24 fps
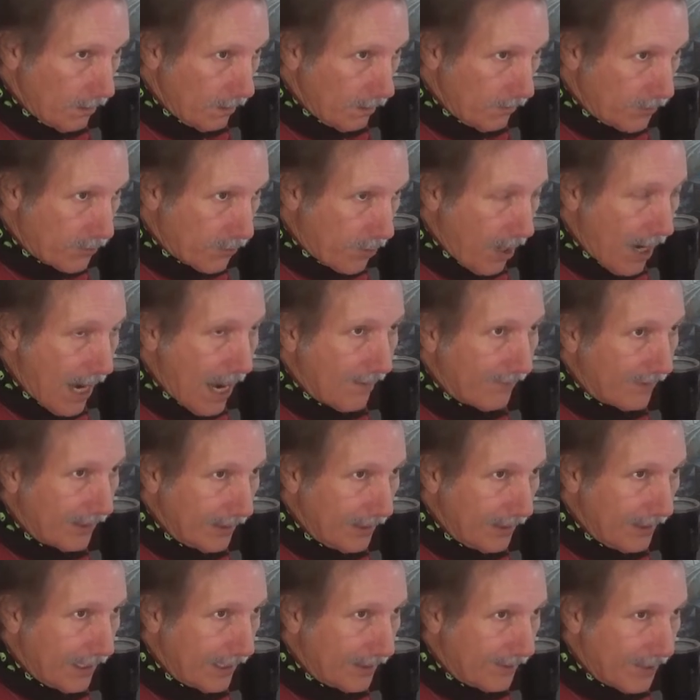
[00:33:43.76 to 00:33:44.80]

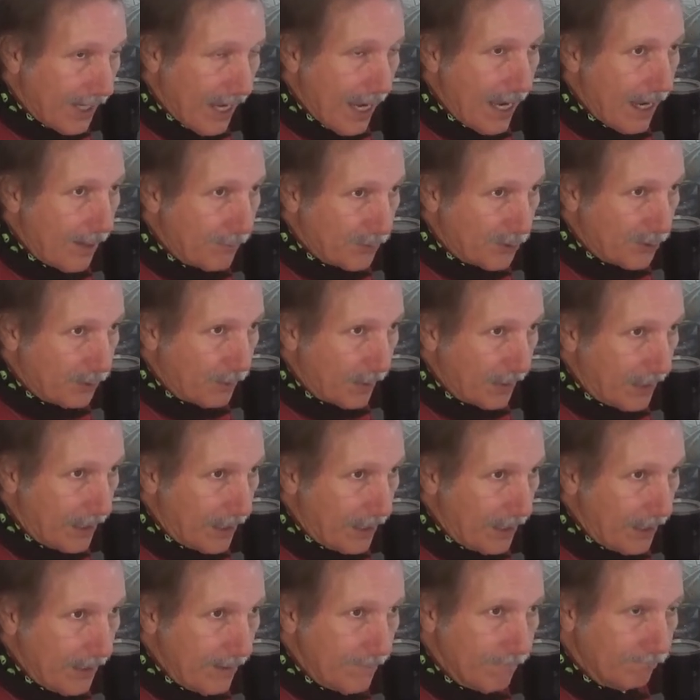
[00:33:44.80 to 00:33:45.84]
traveling at time
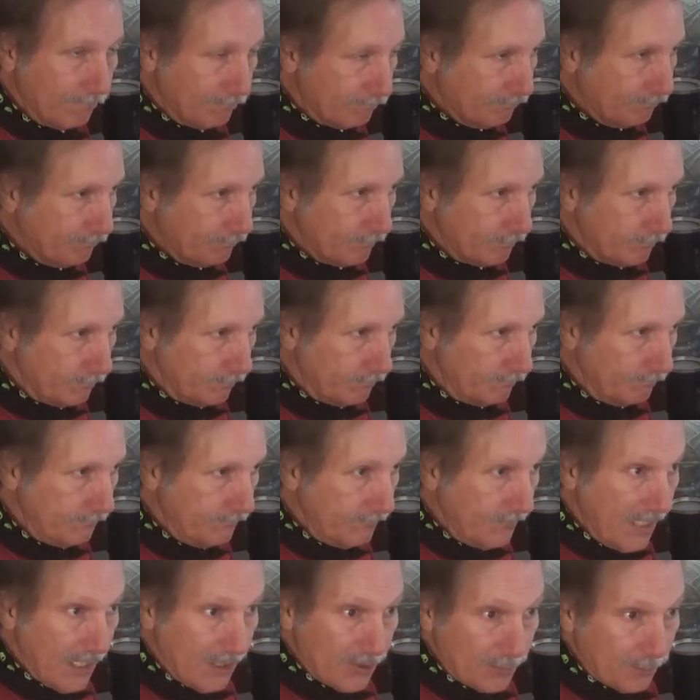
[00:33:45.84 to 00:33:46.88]
speed
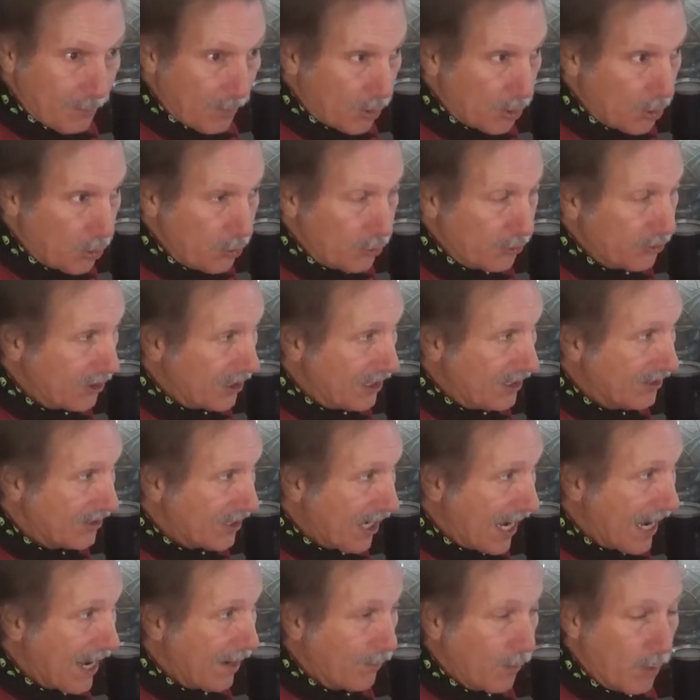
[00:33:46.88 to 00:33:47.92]
is producing
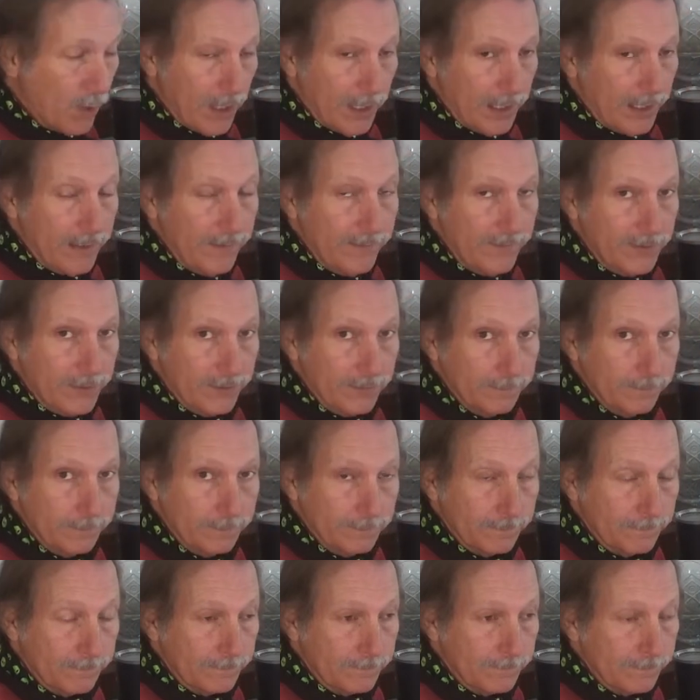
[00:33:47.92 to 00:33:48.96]
time waves,
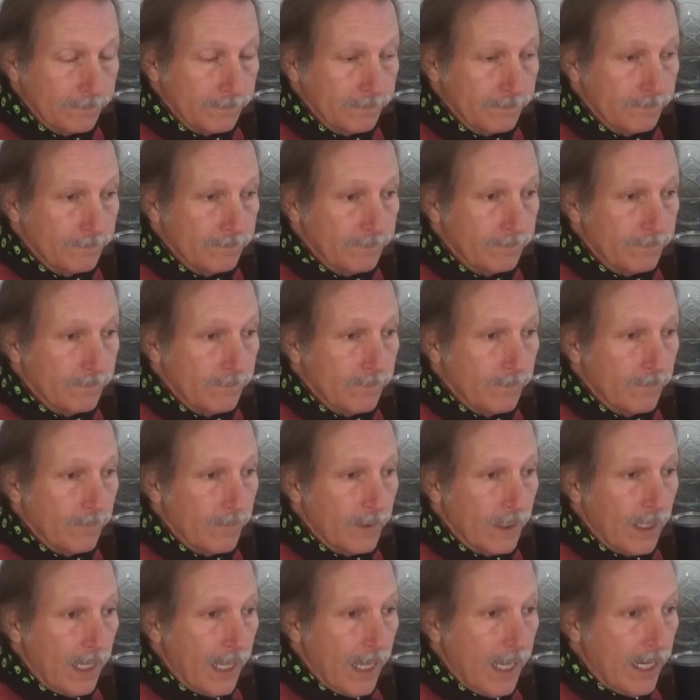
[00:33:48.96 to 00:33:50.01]

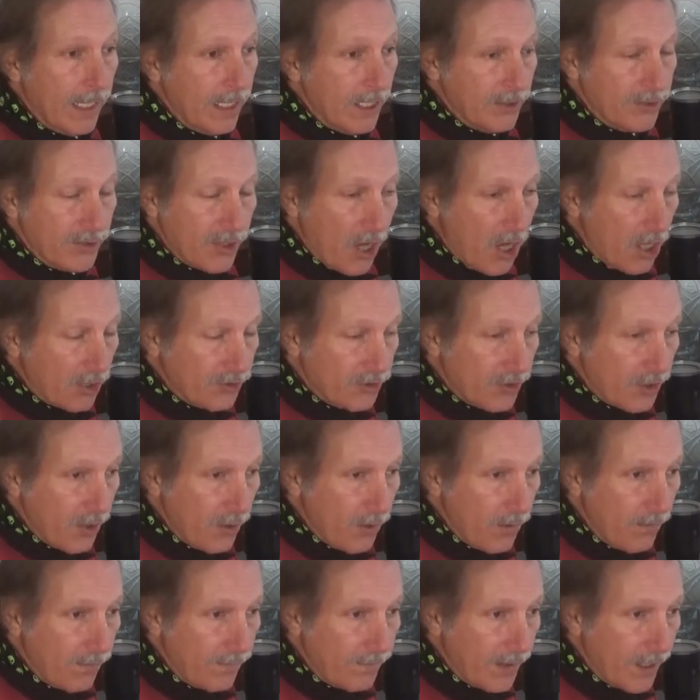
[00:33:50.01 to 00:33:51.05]
and it is
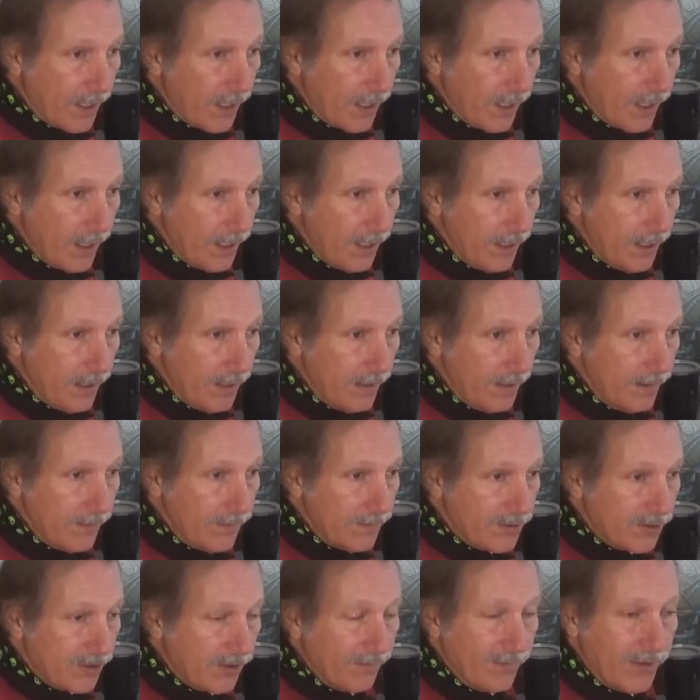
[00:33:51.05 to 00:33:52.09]
also very
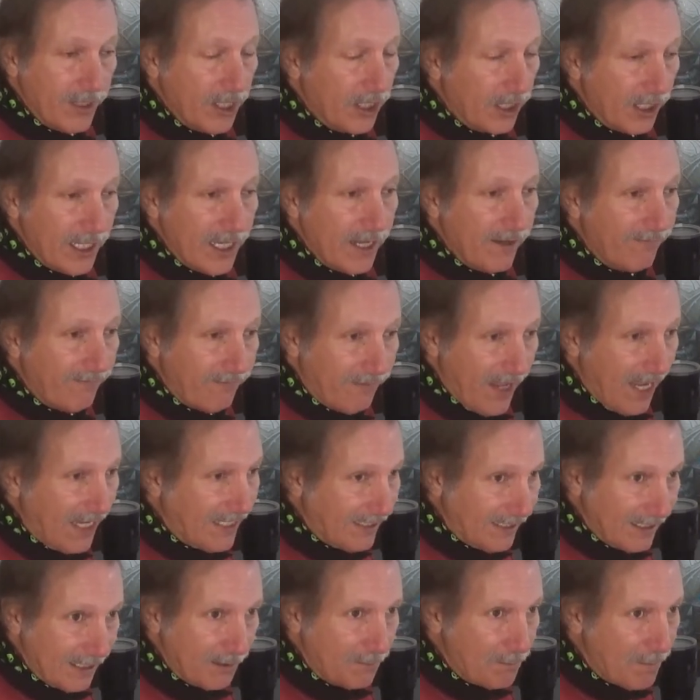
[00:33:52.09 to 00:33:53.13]
severely
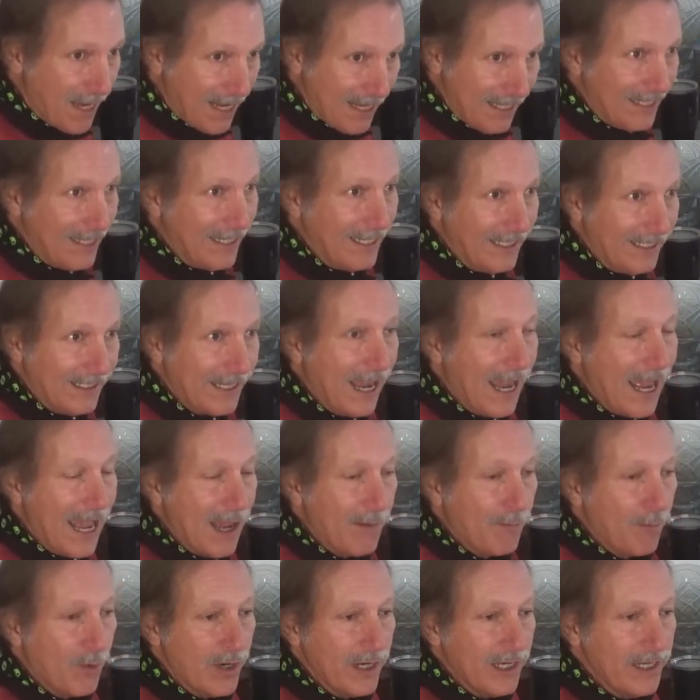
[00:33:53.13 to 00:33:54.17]
affected by any
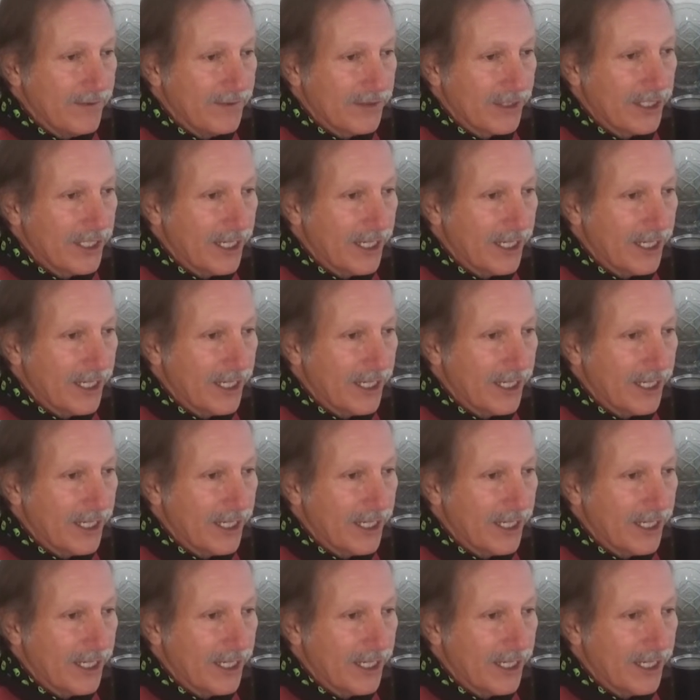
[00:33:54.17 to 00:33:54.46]
time waves it